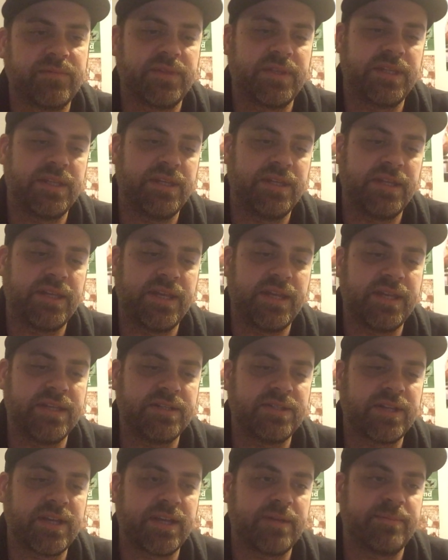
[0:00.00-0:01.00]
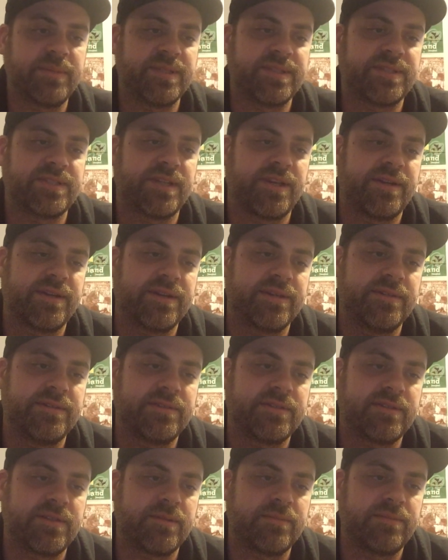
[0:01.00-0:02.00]
The enchantment
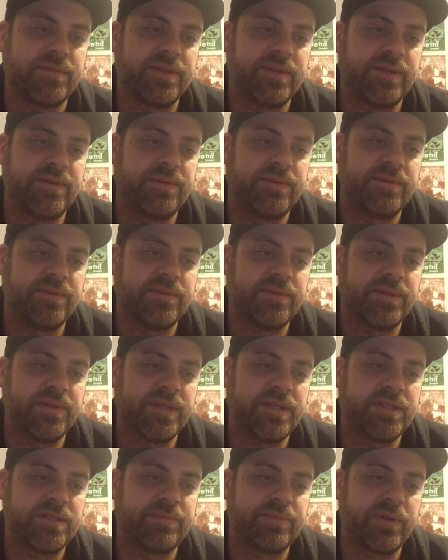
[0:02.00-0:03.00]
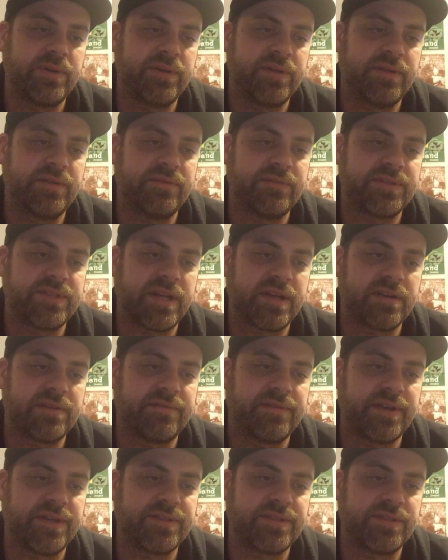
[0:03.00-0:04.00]
sagas are pretty cool. Each opponent
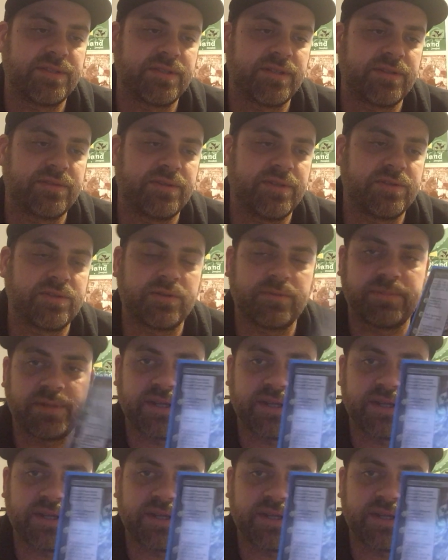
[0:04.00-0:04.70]
sacrifices a creature or